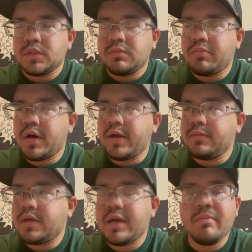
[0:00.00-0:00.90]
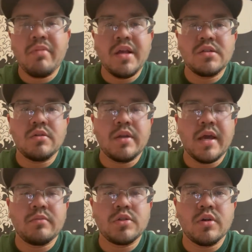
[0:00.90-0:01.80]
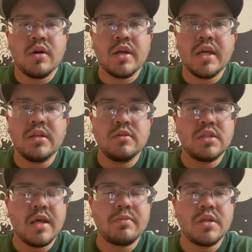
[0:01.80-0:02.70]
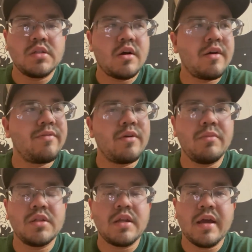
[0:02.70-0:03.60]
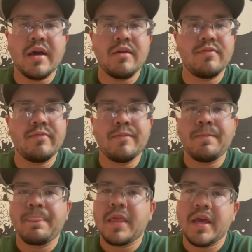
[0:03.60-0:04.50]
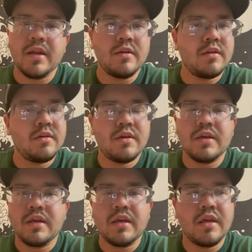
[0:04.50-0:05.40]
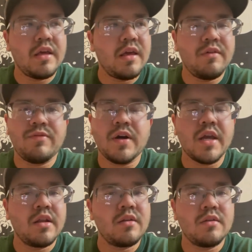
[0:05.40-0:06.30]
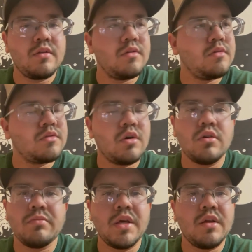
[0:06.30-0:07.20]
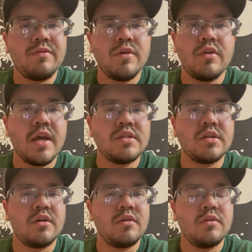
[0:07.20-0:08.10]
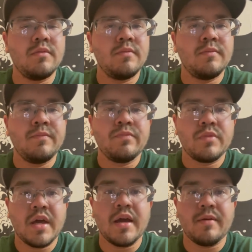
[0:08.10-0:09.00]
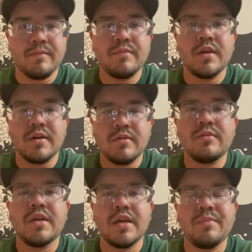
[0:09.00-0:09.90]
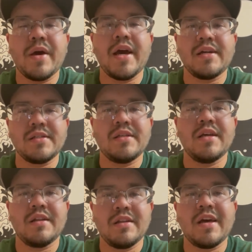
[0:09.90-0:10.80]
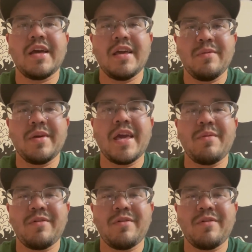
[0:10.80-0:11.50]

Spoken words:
But him being so damn strong, he slept in his car for a month and a half, and he fucking told me a few days ago that, you know, he passed and that he became a